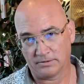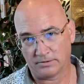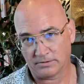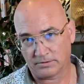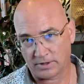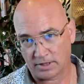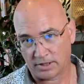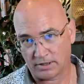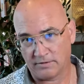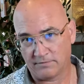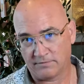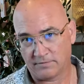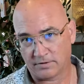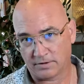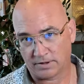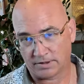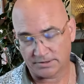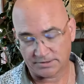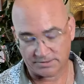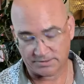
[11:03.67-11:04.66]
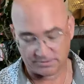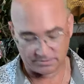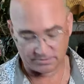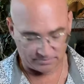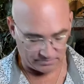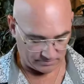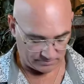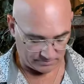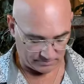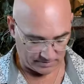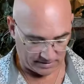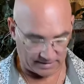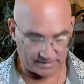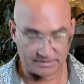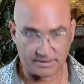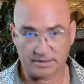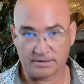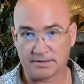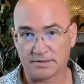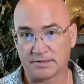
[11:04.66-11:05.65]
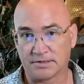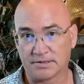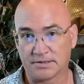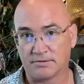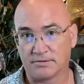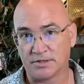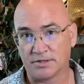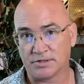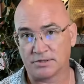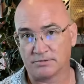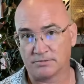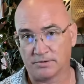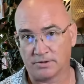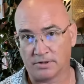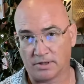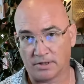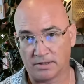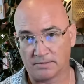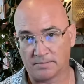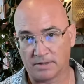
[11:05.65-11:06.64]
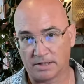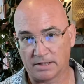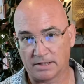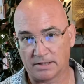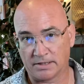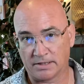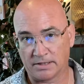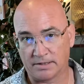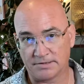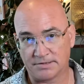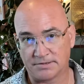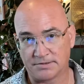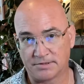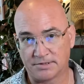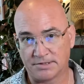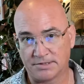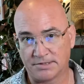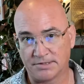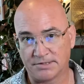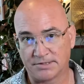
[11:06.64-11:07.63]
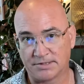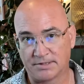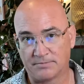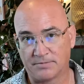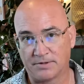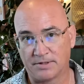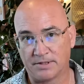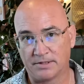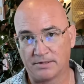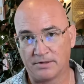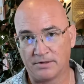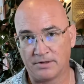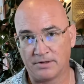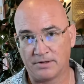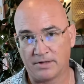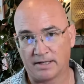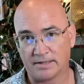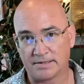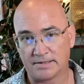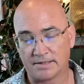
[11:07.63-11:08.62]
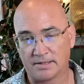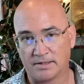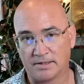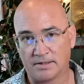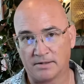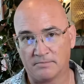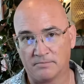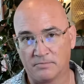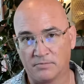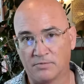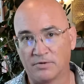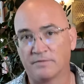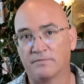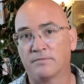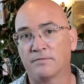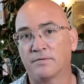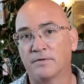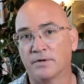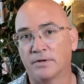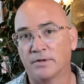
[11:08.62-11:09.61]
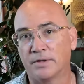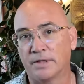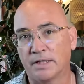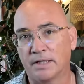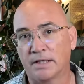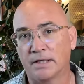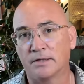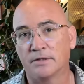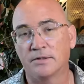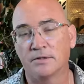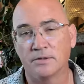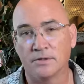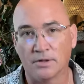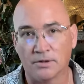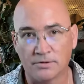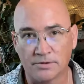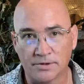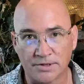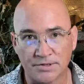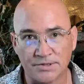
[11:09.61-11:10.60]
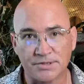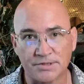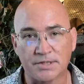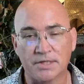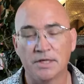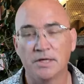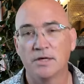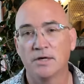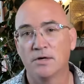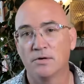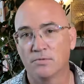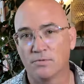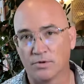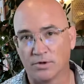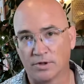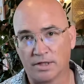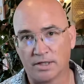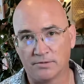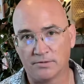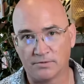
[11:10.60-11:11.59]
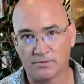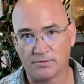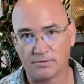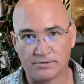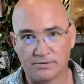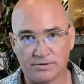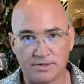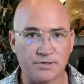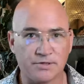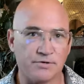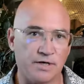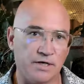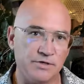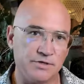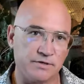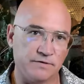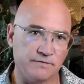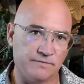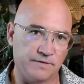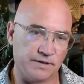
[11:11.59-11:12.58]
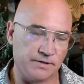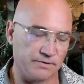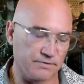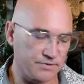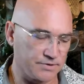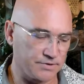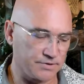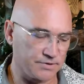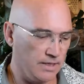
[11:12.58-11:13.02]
Thank you for also asking this question, Renard, because this is something that um, we've really noticed working with these creation fields.